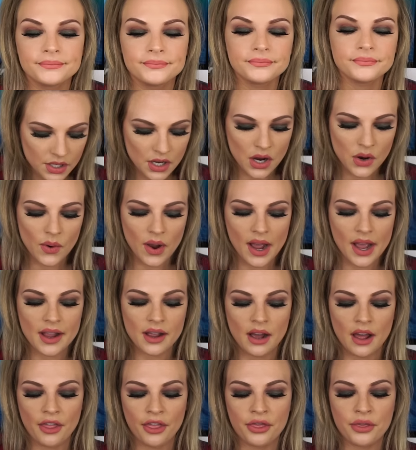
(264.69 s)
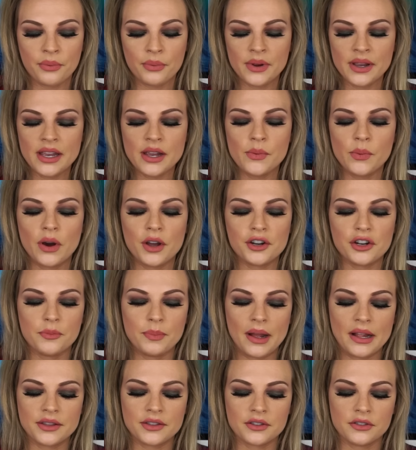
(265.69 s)
So I got three Wonder
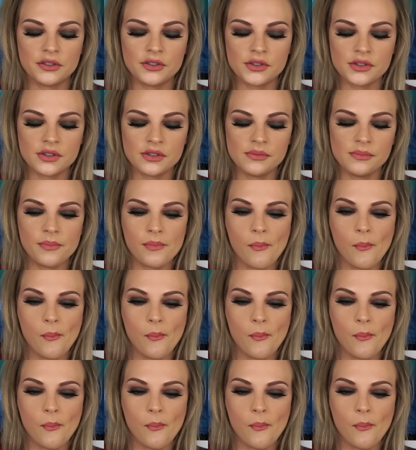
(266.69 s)
Pencils.